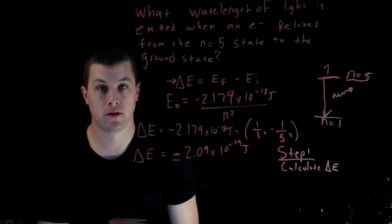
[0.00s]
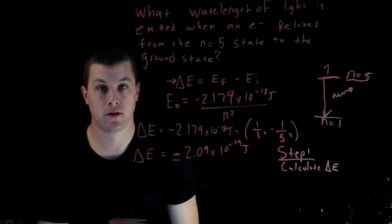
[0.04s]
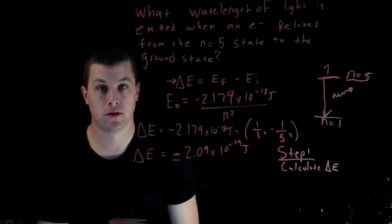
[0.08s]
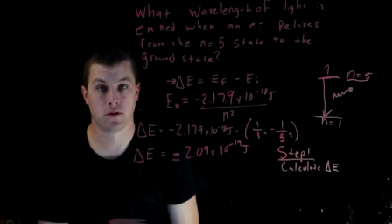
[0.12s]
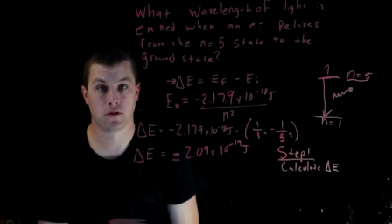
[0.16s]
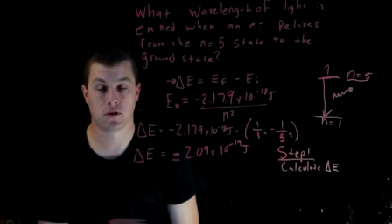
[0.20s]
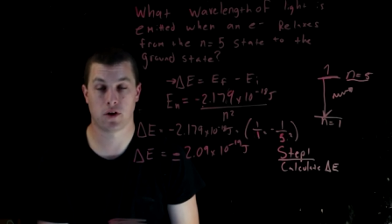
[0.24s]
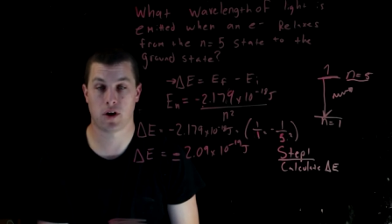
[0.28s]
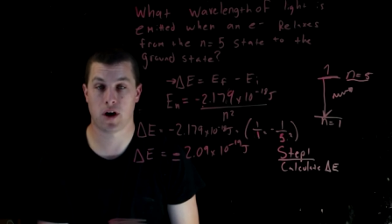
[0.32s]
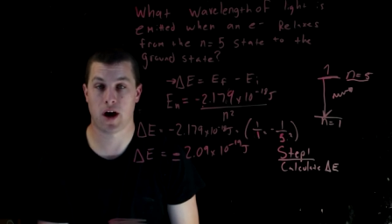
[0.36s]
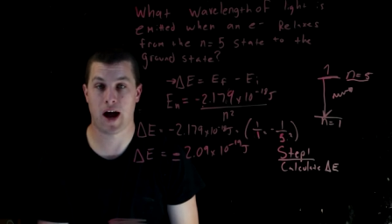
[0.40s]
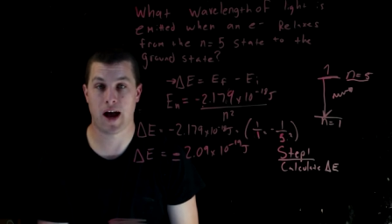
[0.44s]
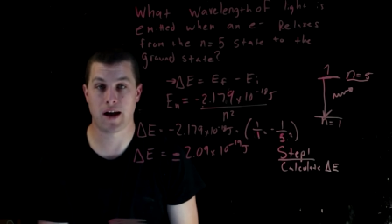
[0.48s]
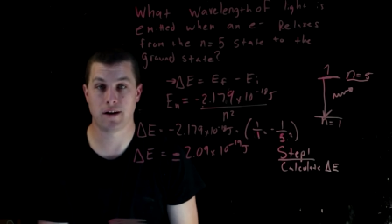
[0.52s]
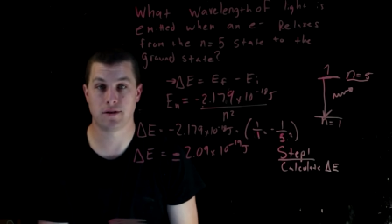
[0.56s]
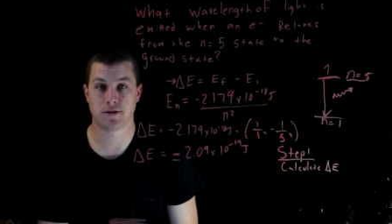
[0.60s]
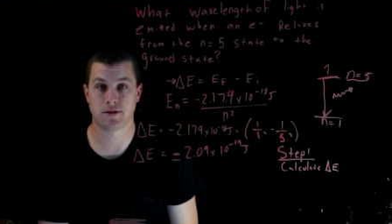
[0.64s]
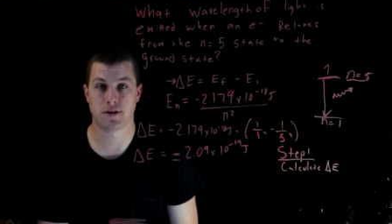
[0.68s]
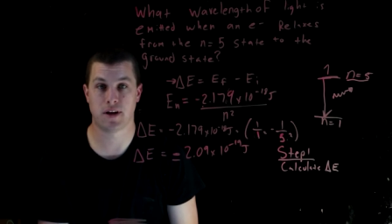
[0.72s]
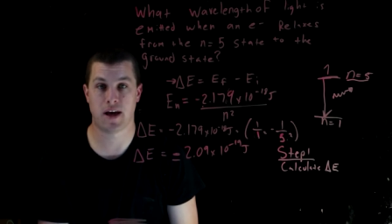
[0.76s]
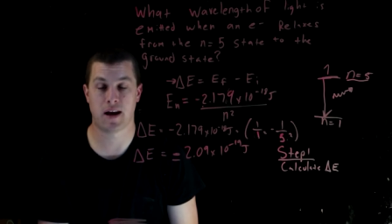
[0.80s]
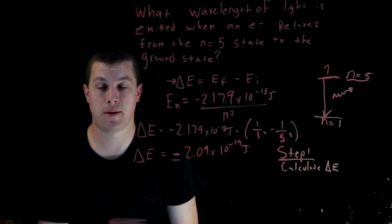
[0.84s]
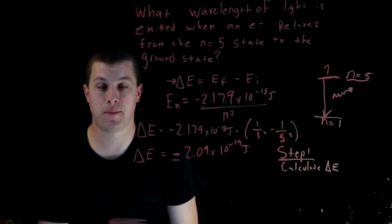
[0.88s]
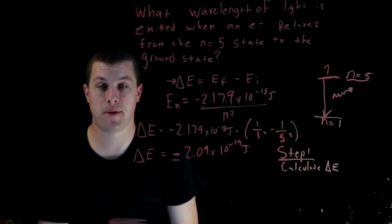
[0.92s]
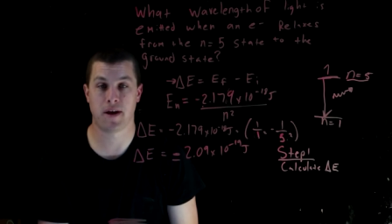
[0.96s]
So your
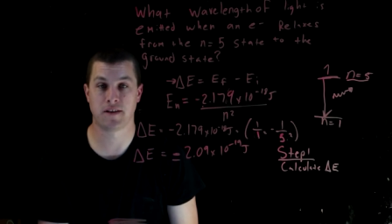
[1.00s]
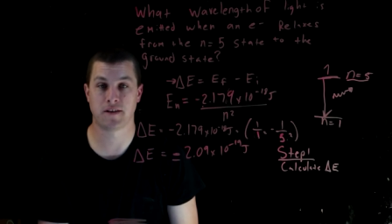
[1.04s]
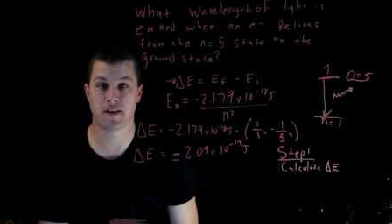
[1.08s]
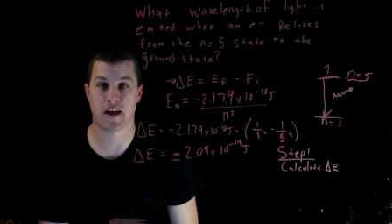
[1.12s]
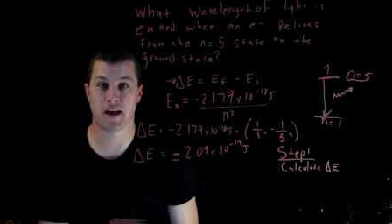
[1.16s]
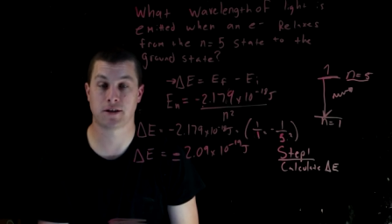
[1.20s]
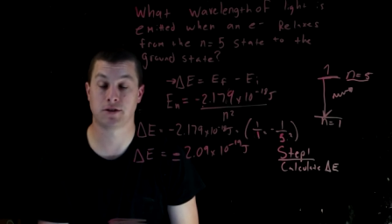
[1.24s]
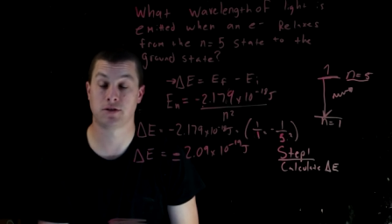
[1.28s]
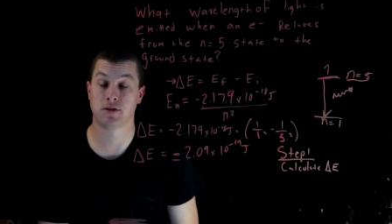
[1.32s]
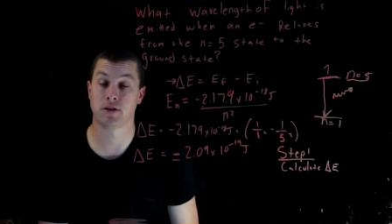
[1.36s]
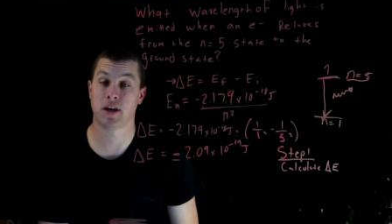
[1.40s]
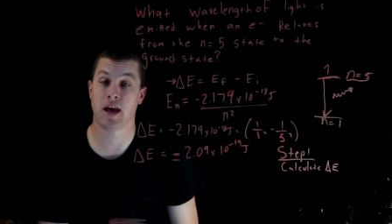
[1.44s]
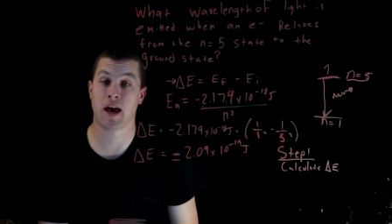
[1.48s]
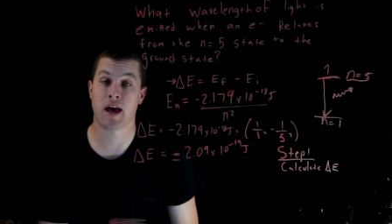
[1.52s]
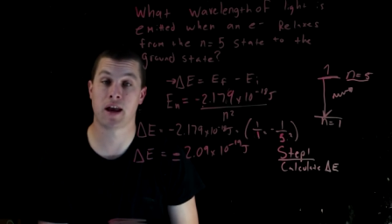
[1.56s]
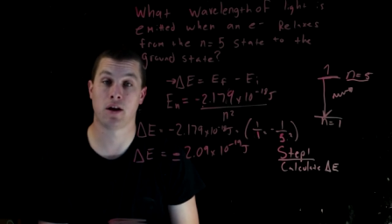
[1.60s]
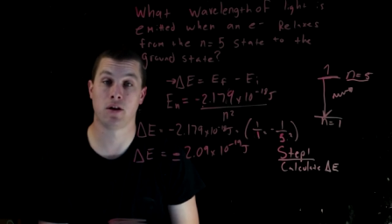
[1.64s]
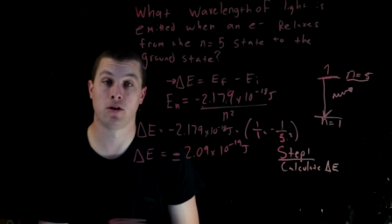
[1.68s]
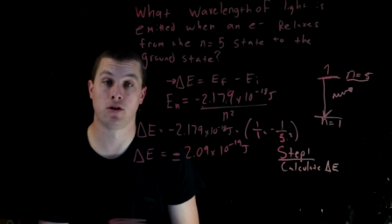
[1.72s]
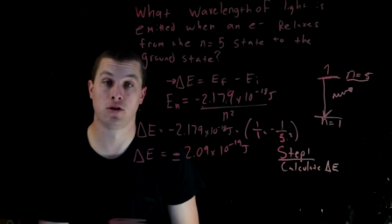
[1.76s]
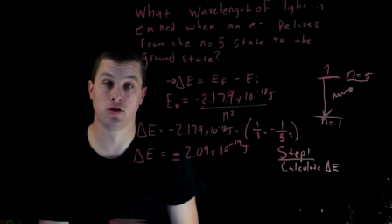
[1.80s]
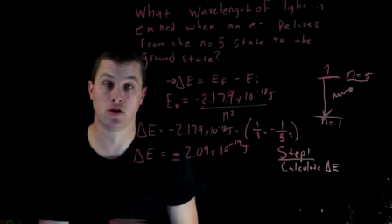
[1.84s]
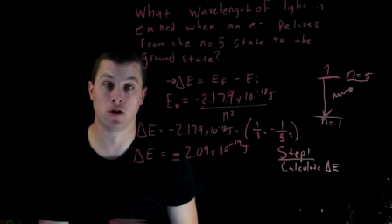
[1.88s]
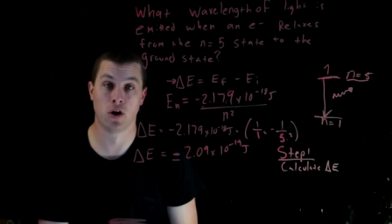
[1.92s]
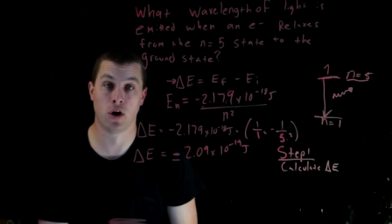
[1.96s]
hydrogen atom is actually at a
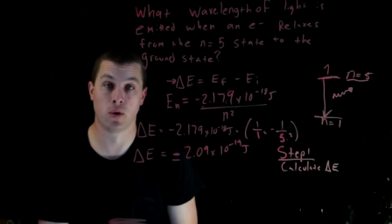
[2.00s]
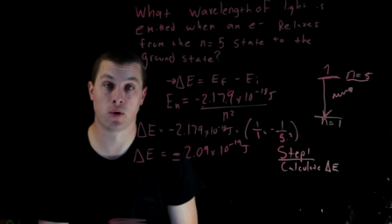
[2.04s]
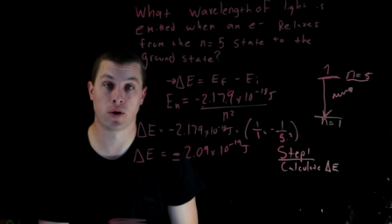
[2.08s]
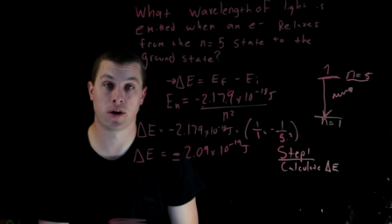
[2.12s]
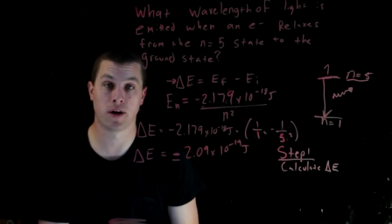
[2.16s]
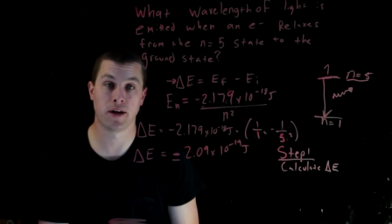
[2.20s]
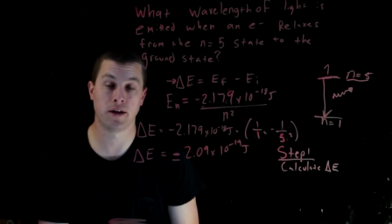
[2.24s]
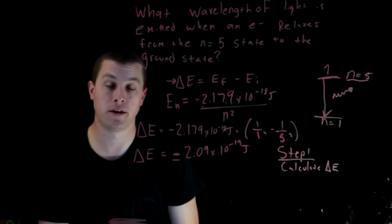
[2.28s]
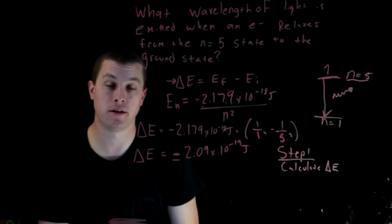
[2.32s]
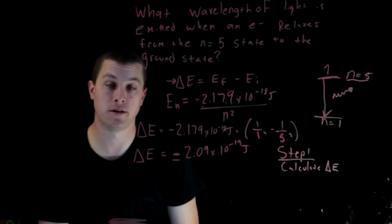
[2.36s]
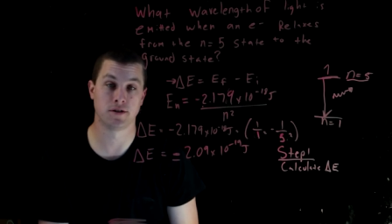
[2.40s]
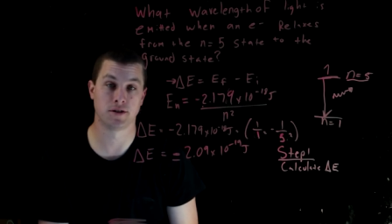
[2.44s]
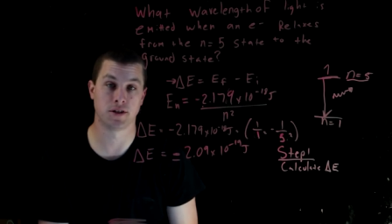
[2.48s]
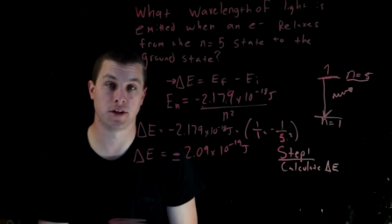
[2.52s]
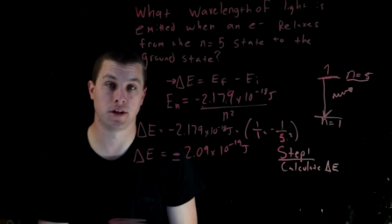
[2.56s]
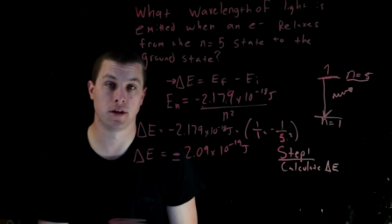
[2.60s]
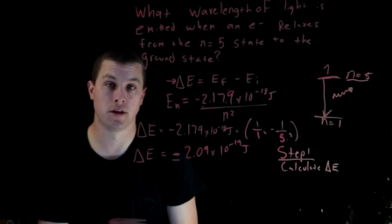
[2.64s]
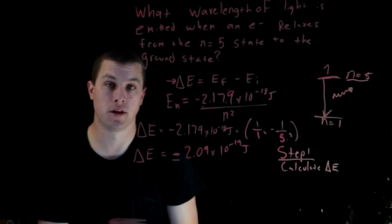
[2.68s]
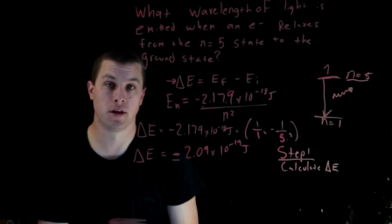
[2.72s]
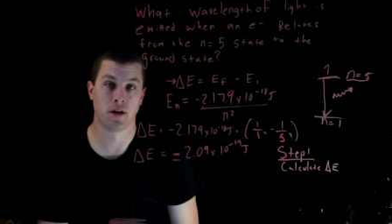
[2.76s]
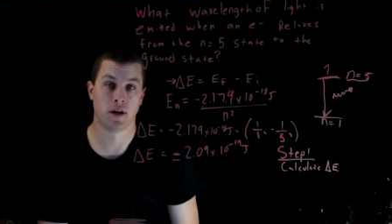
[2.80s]
lower energy.